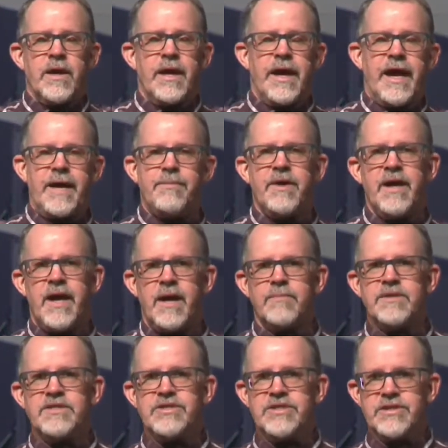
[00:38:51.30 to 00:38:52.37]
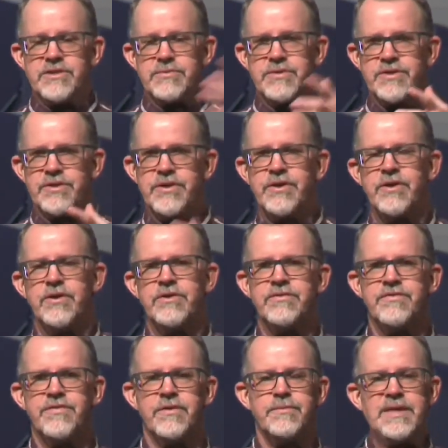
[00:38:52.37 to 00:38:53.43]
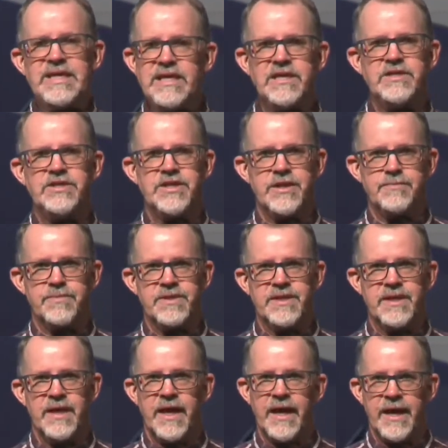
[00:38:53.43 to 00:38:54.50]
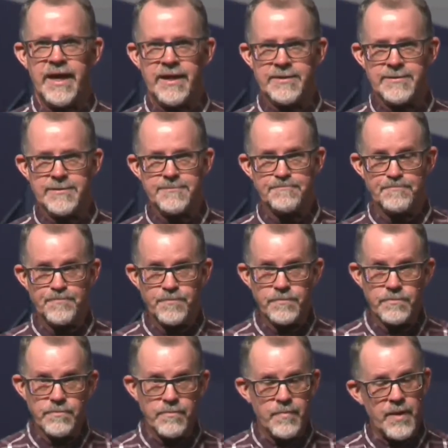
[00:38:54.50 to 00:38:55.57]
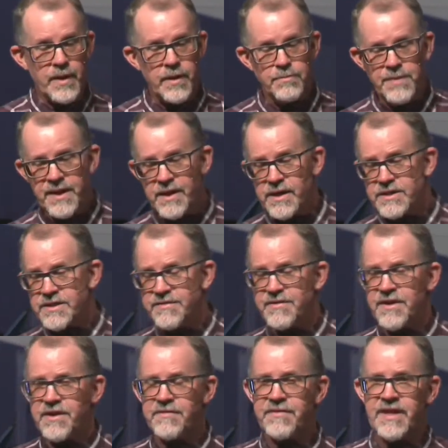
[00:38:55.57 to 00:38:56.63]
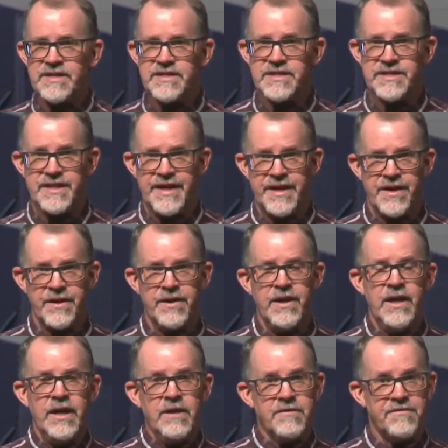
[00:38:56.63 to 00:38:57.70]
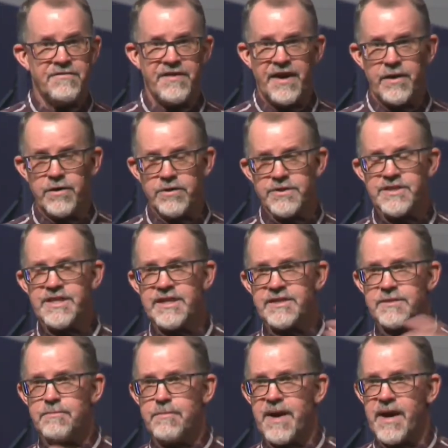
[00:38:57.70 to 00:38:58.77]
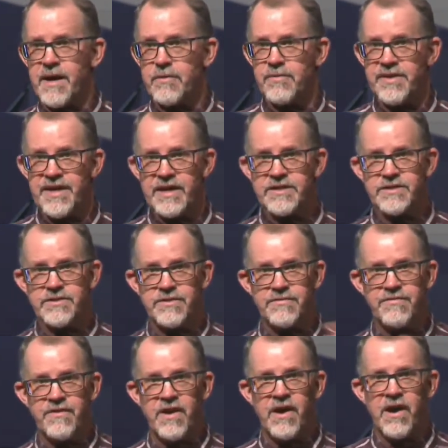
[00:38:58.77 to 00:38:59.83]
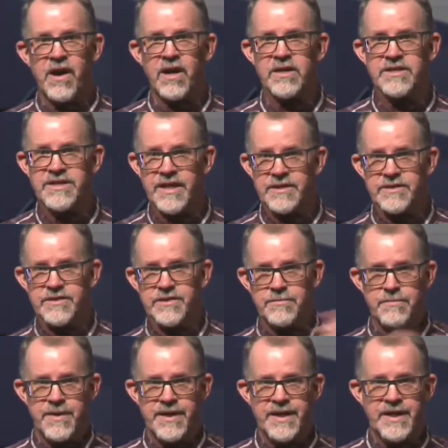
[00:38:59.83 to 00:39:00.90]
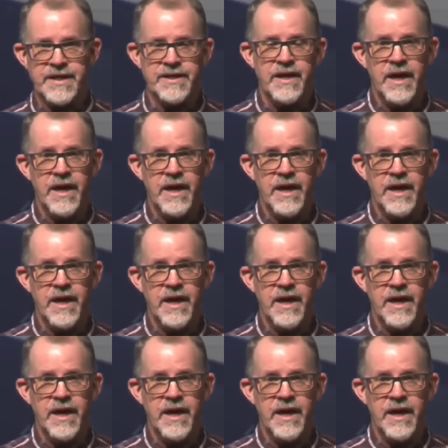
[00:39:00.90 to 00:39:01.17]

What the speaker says: Abraham has just returned from Egypt, and because of the events there, Pharaoh sent him back with extra flocks, extra money,